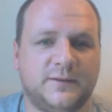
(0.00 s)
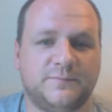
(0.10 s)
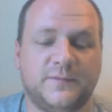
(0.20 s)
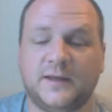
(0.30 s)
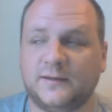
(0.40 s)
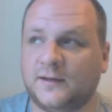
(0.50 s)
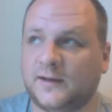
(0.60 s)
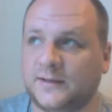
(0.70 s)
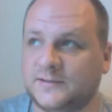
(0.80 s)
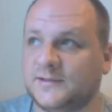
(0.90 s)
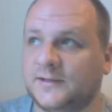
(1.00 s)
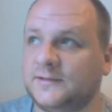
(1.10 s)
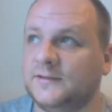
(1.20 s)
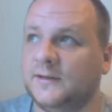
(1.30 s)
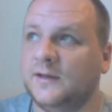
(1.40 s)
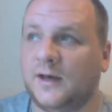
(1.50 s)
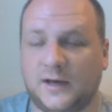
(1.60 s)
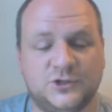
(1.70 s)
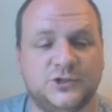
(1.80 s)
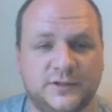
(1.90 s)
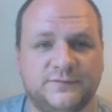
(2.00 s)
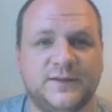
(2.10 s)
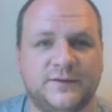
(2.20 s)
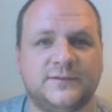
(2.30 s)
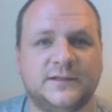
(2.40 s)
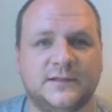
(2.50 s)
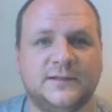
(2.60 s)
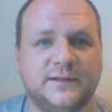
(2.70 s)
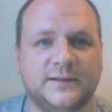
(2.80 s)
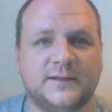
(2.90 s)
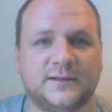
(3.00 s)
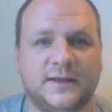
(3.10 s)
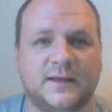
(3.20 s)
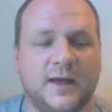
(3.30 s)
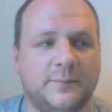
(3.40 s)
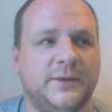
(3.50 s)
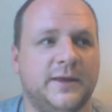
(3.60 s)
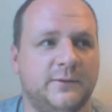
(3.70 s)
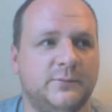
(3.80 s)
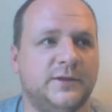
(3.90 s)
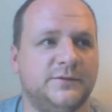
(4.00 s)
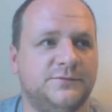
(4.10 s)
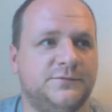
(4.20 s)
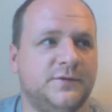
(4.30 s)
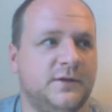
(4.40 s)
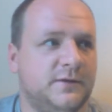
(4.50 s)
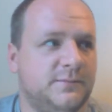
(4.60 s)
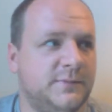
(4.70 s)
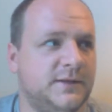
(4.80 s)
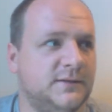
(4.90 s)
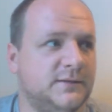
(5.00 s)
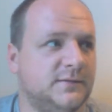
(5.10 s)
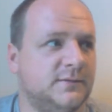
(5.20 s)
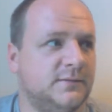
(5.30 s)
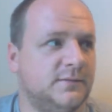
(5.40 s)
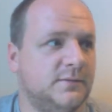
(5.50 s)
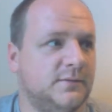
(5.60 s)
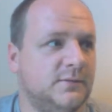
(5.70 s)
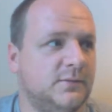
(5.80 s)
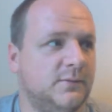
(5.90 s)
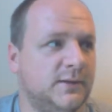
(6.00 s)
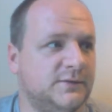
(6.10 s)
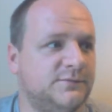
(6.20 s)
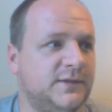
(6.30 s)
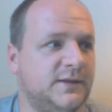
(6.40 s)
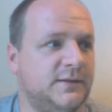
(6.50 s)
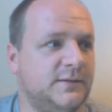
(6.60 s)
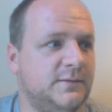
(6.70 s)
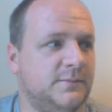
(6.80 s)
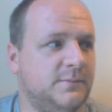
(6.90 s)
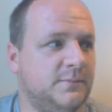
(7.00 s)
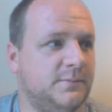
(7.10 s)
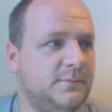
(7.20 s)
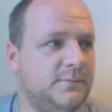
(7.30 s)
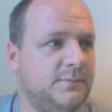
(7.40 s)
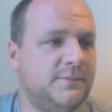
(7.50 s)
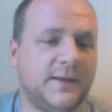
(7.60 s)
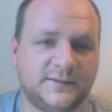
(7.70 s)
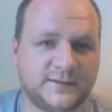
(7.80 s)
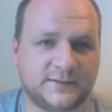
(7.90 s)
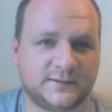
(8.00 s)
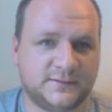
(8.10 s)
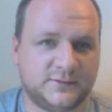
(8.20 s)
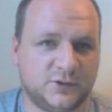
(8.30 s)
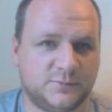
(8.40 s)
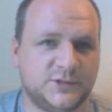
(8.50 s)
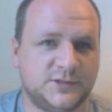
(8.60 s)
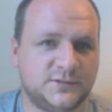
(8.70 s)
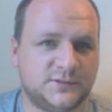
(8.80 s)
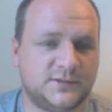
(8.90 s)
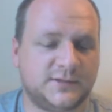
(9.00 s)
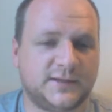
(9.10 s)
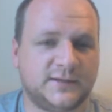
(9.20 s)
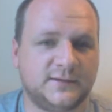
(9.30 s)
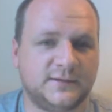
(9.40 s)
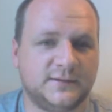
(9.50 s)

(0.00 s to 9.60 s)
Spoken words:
In hindsight, I should have definitely done that. A gap year would have been one of the better options to take.